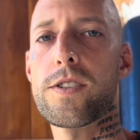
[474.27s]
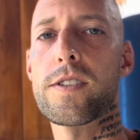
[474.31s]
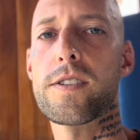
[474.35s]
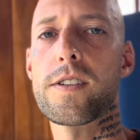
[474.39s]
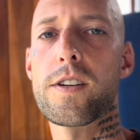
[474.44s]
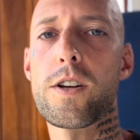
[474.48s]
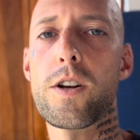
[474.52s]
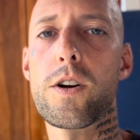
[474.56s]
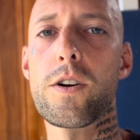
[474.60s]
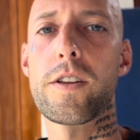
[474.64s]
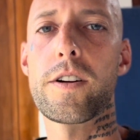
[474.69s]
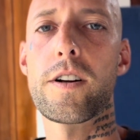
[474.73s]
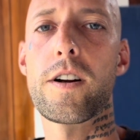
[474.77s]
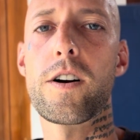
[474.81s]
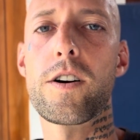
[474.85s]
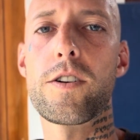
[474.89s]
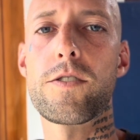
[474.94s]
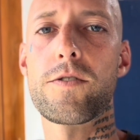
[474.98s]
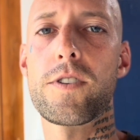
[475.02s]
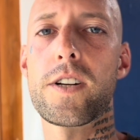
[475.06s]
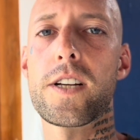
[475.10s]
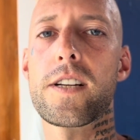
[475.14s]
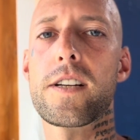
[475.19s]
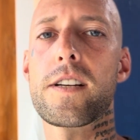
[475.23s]
You know, they're
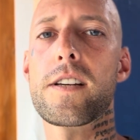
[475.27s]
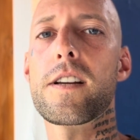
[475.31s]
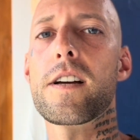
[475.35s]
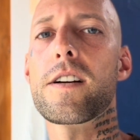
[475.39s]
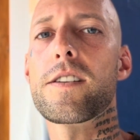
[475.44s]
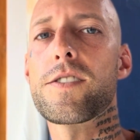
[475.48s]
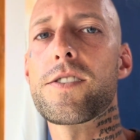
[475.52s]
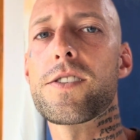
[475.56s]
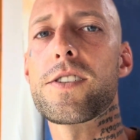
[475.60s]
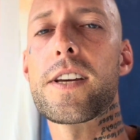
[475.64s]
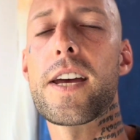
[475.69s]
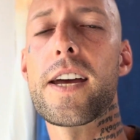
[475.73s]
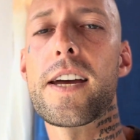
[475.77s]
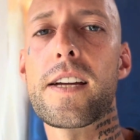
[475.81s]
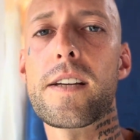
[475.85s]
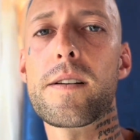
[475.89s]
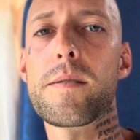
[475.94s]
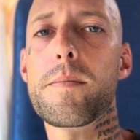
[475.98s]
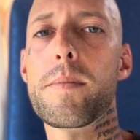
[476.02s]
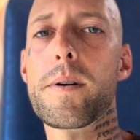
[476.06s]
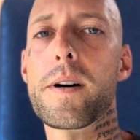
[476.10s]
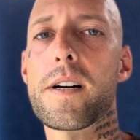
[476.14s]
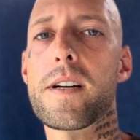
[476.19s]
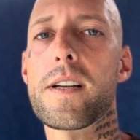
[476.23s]
unwritten, unsaid,
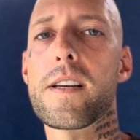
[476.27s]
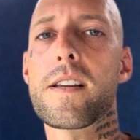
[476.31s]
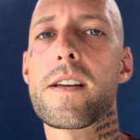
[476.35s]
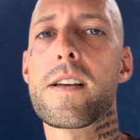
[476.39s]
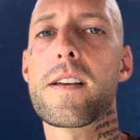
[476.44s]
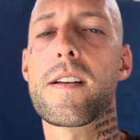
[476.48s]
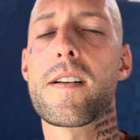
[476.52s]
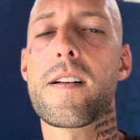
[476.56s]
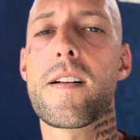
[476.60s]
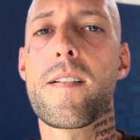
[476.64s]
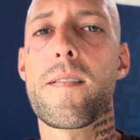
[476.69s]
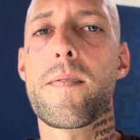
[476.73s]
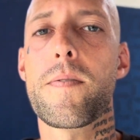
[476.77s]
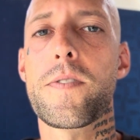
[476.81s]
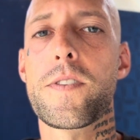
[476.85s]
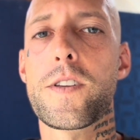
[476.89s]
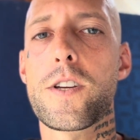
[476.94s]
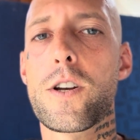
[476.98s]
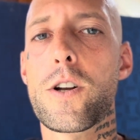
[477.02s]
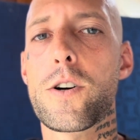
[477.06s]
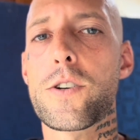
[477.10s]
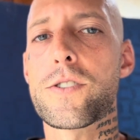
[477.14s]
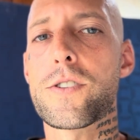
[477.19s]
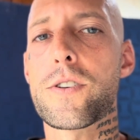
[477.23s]
but you
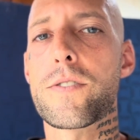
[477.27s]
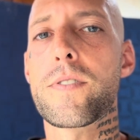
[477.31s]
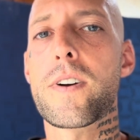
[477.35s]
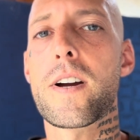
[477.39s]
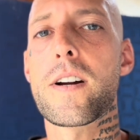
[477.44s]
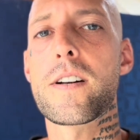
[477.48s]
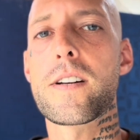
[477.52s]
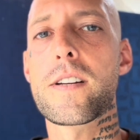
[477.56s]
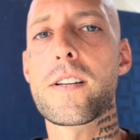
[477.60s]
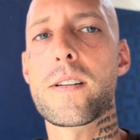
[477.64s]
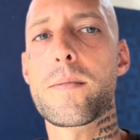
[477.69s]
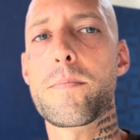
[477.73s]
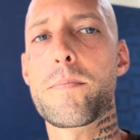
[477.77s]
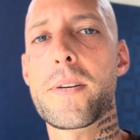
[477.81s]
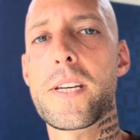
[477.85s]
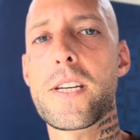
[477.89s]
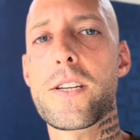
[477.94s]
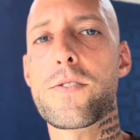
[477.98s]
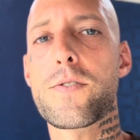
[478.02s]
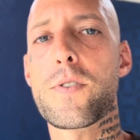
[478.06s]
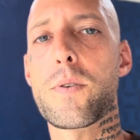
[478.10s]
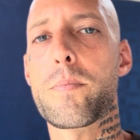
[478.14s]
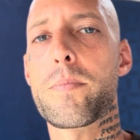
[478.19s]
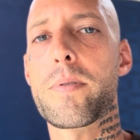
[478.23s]
know, it's a very
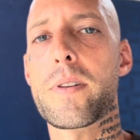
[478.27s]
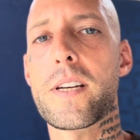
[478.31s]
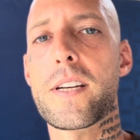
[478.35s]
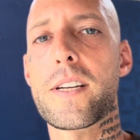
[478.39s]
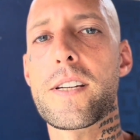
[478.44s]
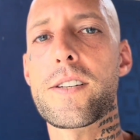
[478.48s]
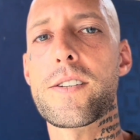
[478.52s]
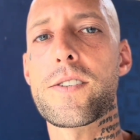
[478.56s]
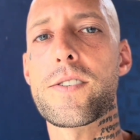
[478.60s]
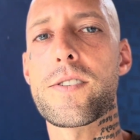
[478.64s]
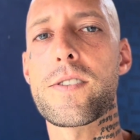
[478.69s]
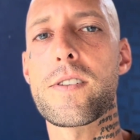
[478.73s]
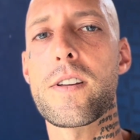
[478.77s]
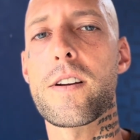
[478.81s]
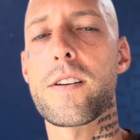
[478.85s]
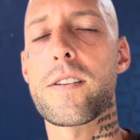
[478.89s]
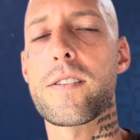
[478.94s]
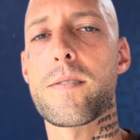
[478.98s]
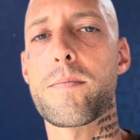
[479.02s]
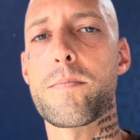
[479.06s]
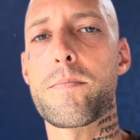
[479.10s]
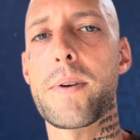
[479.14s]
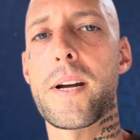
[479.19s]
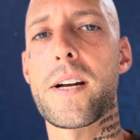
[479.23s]
peaceful place.
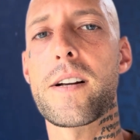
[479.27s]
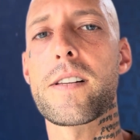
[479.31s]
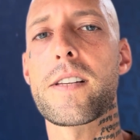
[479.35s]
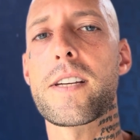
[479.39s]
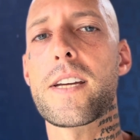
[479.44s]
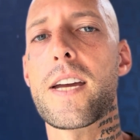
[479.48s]
Barely